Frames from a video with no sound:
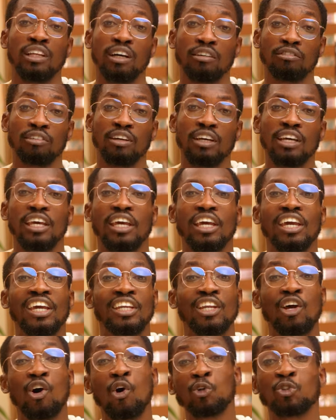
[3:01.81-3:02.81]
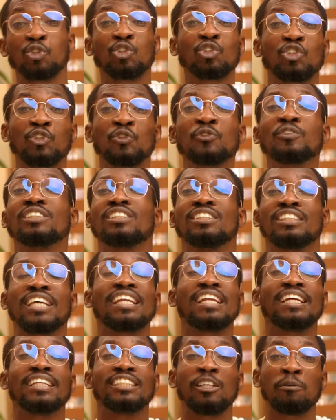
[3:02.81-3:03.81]
love. It also shoots
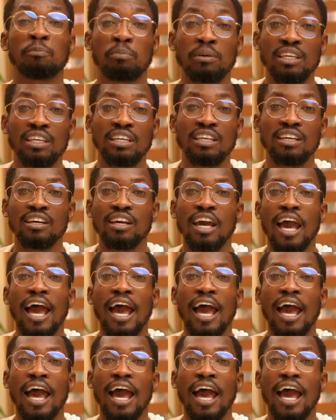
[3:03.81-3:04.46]
1080p